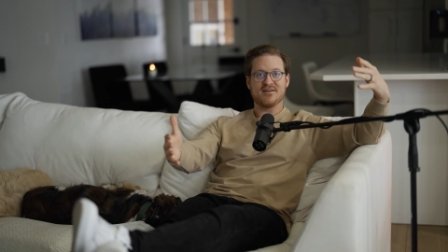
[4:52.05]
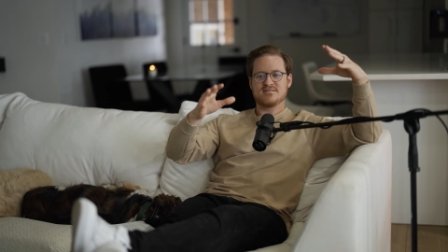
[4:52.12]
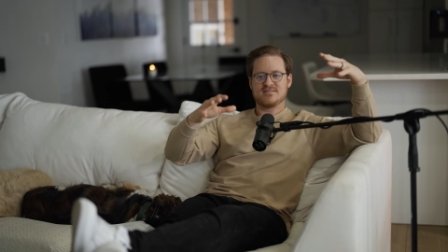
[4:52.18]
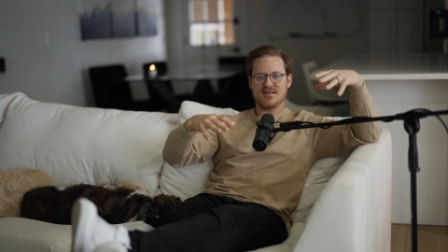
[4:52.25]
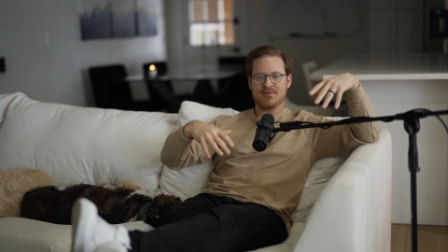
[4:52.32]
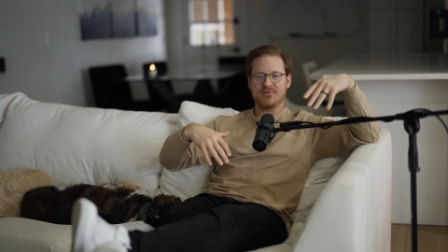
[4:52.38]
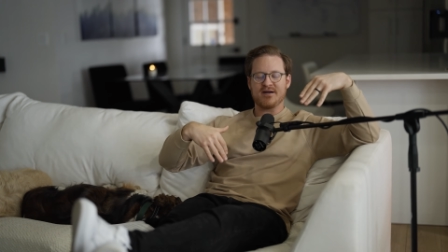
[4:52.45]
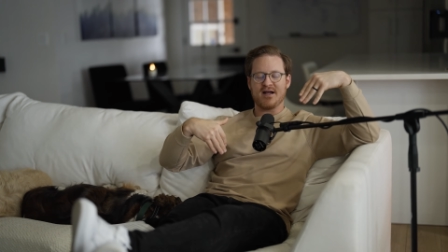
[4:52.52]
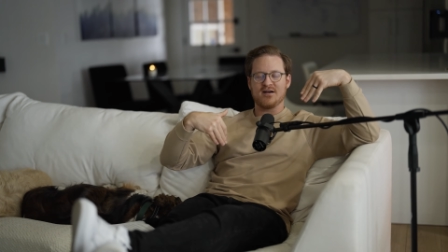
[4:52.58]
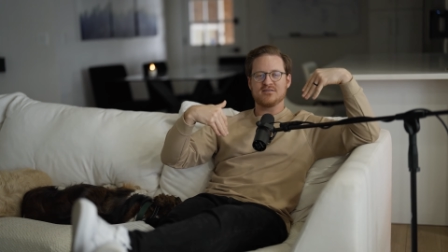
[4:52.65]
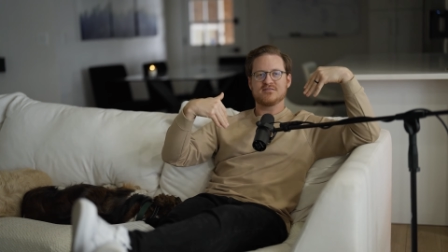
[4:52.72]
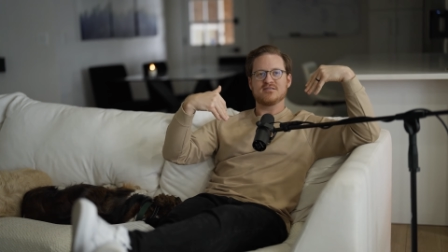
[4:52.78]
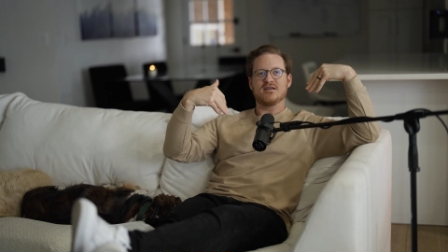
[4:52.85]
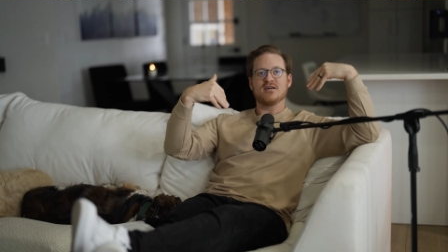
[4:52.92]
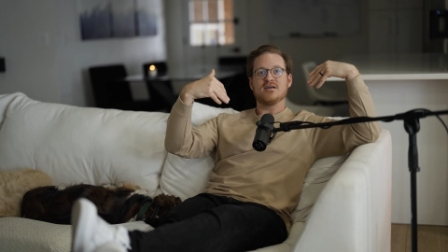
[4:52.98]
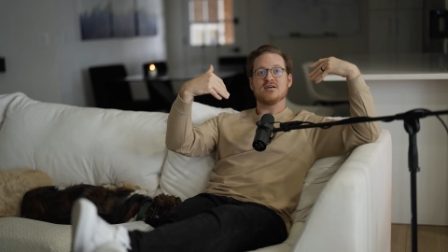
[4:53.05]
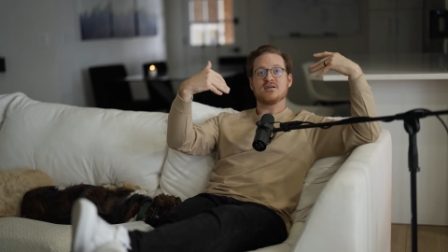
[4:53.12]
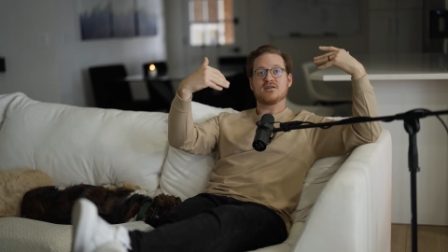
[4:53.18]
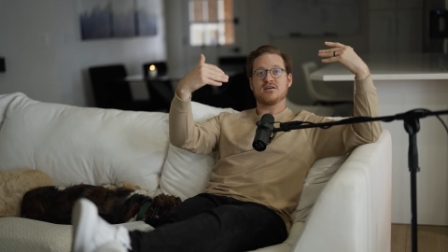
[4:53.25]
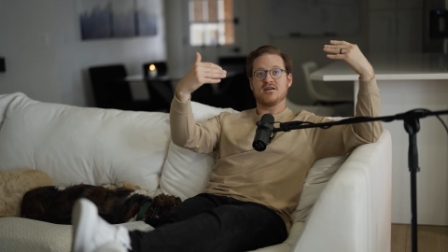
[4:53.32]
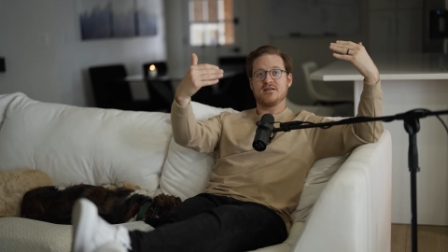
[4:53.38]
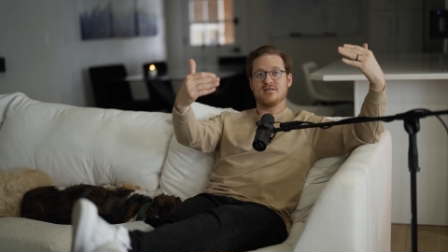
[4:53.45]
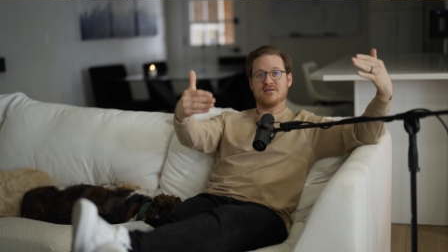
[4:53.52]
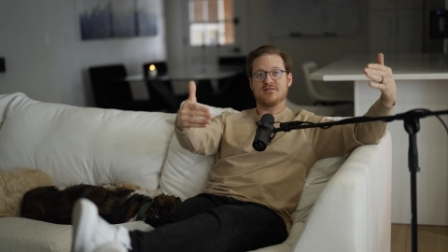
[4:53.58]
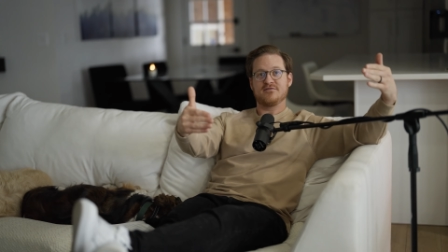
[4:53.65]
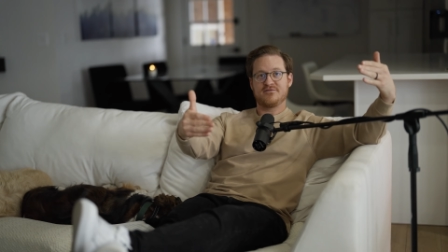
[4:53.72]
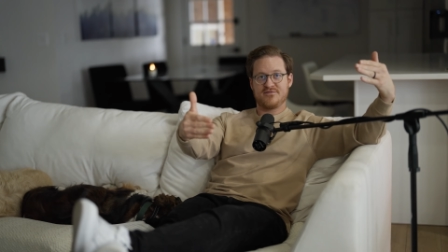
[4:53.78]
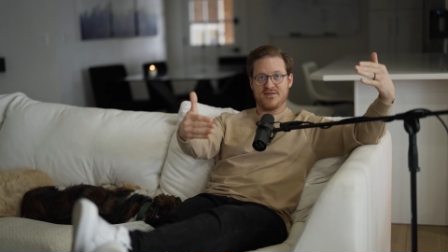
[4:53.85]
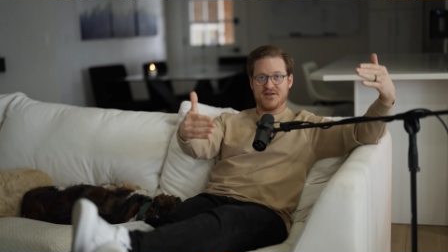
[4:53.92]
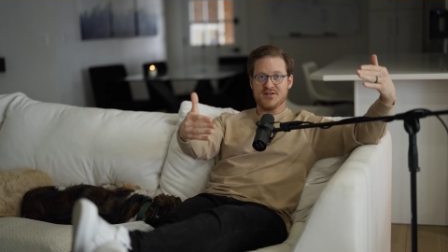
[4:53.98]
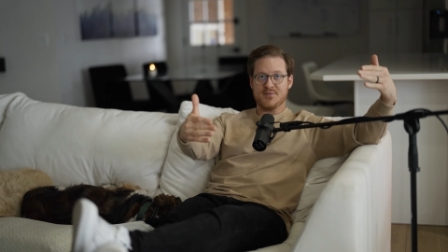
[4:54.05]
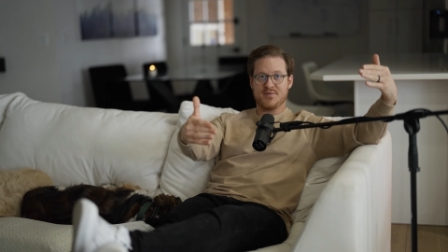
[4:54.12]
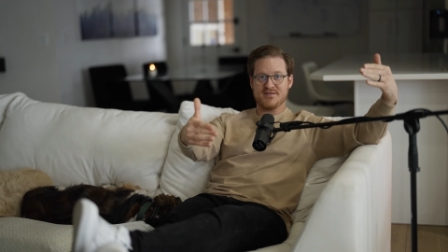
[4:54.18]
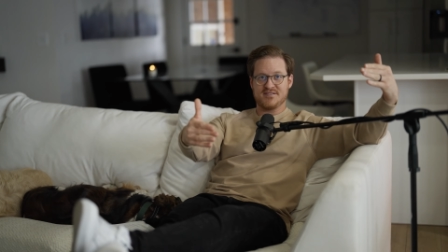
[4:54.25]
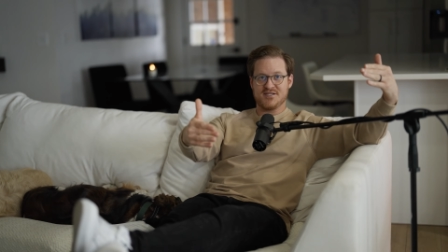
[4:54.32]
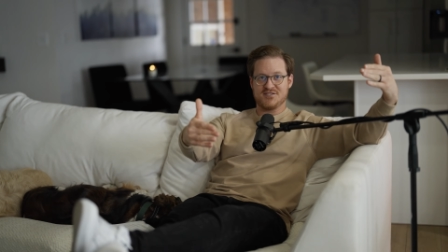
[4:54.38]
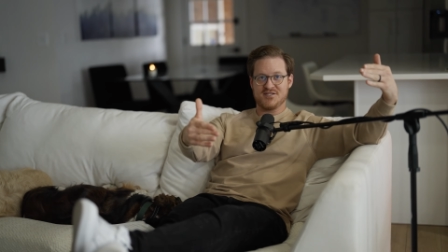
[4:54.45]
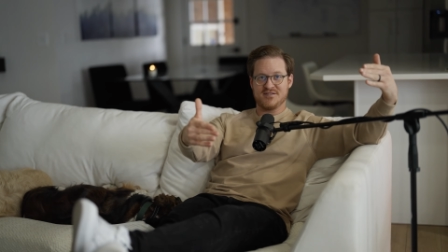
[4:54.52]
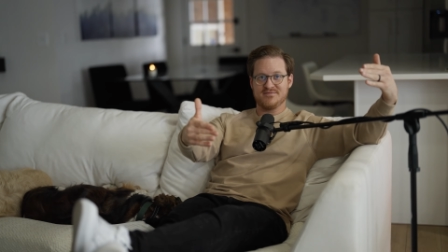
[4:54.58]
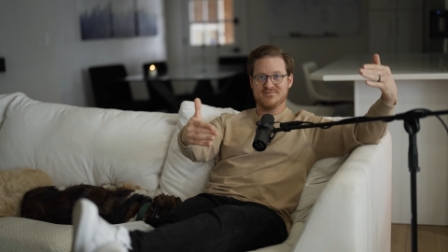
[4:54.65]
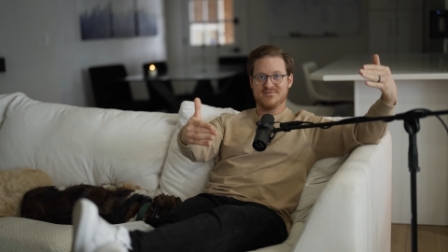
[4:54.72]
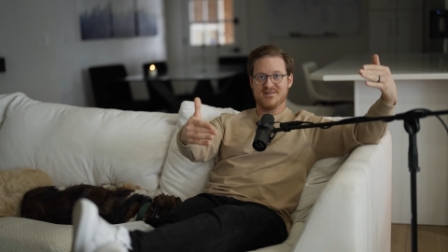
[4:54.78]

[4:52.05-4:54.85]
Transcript: someone else could fill the position